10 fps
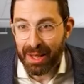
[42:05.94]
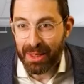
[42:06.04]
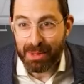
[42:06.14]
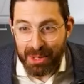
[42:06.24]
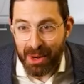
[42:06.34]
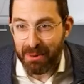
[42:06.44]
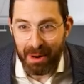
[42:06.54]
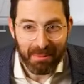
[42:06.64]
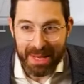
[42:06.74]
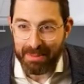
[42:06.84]
the
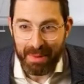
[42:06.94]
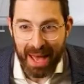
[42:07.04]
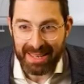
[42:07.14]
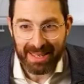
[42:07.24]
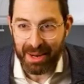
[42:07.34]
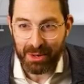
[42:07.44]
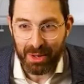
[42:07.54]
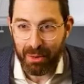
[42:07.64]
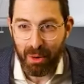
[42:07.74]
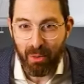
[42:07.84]
Masorah being passed in our
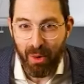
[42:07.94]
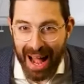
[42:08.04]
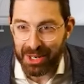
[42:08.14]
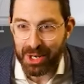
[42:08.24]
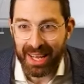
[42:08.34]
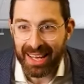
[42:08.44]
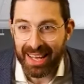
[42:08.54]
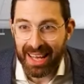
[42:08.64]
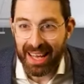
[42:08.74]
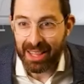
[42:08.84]
yeah. like we're
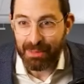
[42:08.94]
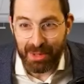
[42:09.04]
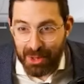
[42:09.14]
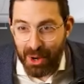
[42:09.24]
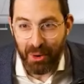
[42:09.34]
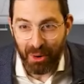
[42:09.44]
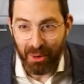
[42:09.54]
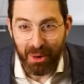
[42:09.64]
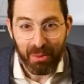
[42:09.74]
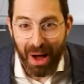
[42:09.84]
watching the
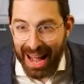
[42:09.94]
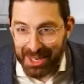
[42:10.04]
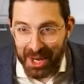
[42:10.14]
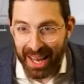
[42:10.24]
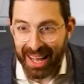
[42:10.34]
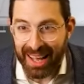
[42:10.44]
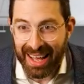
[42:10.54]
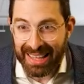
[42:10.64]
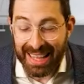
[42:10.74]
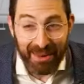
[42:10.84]
Masorah. We're watching
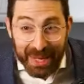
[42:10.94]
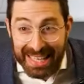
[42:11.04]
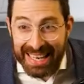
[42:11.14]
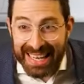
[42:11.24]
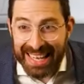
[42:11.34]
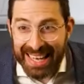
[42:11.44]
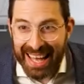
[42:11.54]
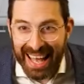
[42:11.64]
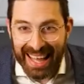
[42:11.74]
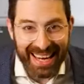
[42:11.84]
like we did it,
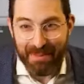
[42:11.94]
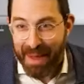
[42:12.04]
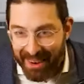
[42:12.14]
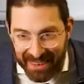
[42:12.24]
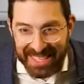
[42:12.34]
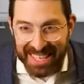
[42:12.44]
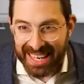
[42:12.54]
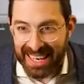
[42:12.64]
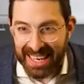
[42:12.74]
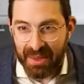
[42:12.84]
like our parents
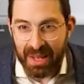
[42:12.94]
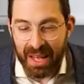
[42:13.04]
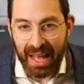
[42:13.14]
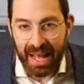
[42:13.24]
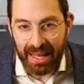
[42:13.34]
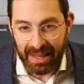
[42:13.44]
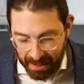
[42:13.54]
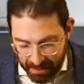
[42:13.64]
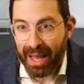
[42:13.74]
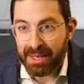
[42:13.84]
did it,
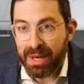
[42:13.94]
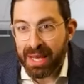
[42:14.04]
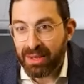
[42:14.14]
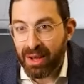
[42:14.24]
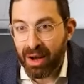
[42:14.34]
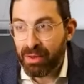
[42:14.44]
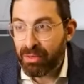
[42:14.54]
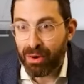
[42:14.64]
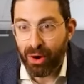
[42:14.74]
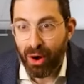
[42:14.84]
and it's being done
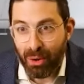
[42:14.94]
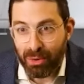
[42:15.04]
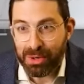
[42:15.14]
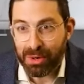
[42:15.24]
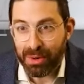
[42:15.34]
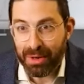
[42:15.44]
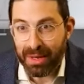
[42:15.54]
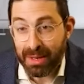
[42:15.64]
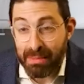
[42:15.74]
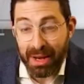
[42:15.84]
through a culture
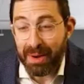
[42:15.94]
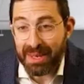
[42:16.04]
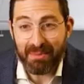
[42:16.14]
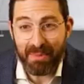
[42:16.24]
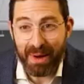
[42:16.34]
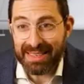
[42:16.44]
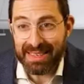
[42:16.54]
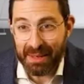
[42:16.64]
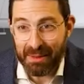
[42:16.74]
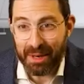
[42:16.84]
in many ways of
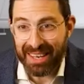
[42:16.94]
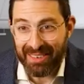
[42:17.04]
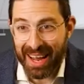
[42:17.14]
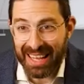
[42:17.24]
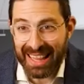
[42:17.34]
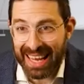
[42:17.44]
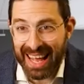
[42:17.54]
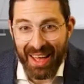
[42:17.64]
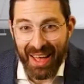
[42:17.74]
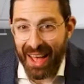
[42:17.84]
positivity. Right? Yeah.
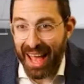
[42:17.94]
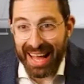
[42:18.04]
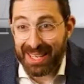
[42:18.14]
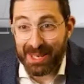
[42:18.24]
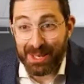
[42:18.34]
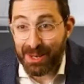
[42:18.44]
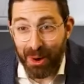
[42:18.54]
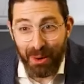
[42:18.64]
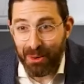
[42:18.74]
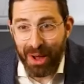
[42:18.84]
Like it's
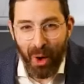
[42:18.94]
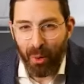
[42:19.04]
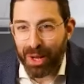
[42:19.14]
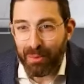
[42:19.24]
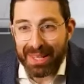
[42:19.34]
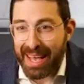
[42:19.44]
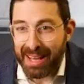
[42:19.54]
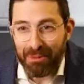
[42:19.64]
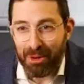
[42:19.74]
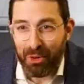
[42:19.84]
so we, we
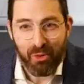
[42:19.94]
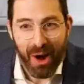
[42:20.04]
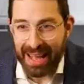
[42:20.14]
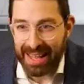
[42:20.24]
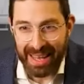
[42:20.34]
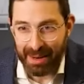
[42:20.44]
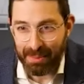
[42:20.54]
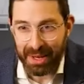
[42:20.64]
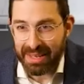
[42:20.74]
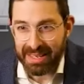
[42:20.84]
take it for
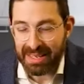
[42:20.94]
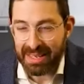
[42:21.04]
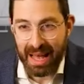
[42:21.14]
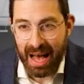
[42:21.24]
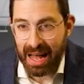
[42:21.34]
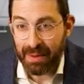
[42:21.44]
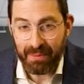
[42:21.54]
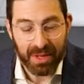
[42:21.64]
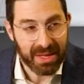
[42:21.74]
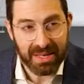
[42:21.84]
granted because it's not
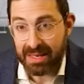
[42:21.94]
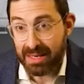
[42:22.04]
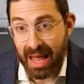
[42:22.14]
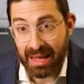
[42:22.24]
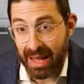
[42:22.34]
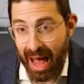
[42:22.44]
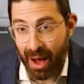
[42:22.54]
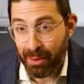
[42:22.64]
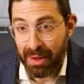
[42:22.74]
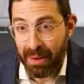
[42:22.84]
doesn't stand
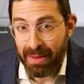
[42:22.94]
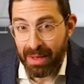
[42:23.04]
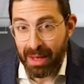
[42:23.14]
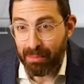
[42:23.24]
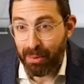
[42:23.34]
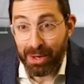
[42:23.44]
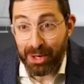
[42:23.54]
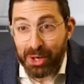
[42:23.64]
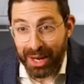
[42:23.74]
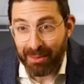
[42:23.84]
out but we
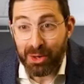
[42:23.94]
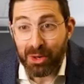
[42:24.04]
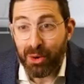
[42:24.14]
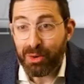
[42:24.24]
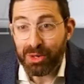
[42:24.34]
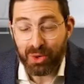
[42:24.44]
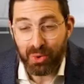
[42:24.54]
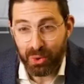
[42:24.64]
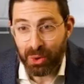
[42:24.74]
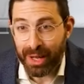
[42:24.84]
shouldn't. When you go to a
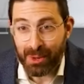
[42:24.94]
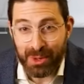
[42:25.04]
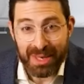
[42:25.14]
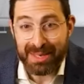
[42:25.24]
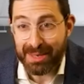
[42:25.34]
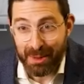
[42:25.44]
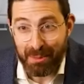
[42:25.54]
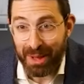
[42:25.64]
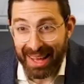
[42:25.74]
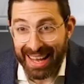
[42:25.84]
school and you see a
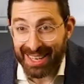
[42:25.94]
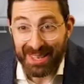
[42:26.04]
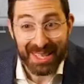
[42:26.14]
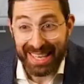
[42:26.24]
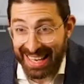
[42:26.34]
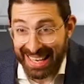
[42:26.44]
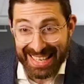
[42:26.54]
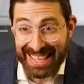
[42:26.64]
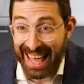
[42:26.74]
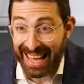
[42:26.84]
siddur play and you see the
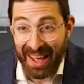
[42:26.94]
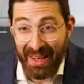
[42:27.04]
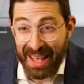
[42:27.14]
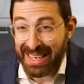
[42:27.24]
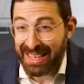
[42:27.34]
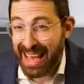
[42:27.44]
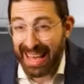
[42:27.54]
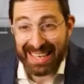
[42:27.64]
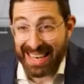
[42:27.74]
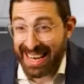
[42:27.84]
kids like
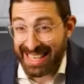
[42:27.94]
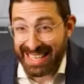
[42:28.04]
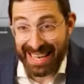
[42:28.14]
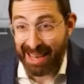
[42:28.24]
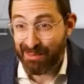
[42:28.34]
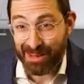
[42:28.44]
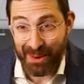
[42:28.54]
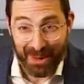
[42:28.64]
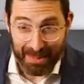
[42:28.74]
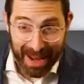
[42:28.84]
sing, singing the same
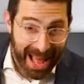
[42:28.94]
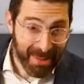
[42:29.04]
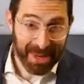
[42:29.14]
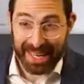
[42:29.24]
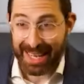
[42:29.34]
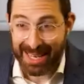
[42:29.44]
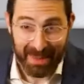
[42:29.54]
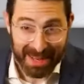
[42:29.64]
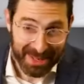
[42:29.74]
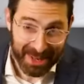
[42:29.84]
songs about how I'm going to
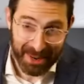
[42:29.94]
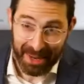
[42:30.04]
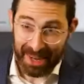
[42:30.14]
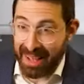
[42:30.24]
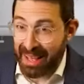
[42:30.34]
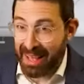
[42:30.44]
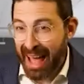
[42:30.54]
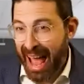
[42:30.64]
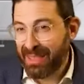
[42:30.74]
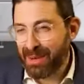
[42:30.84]
kiss my siddur and
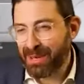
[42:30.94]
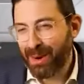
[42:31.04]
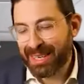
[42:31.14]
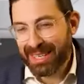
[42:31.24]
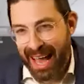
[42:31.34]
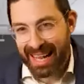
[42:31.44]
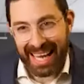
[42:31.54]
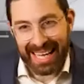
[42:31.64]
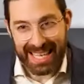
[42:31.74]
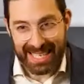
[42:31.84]
right. and they're so excited
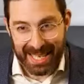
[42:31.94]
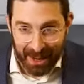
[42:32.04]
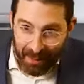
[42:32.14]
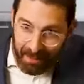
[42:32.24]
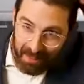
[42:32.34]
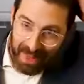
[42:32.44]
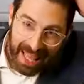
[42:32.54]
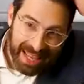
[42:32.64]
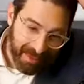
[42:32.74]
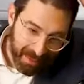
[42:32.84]
to get that siddur,
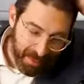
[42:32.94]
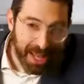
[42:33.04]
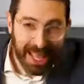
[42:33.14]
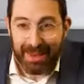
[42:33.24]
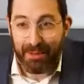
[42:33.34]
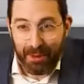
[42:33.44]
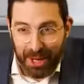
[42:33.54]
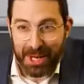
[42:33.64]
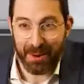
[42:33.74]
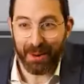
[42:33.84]
like forget the
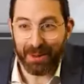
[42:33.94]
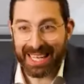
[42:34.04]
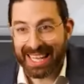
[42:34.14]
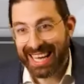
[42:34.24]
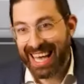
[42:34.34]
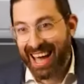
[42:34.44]
15 year olds that like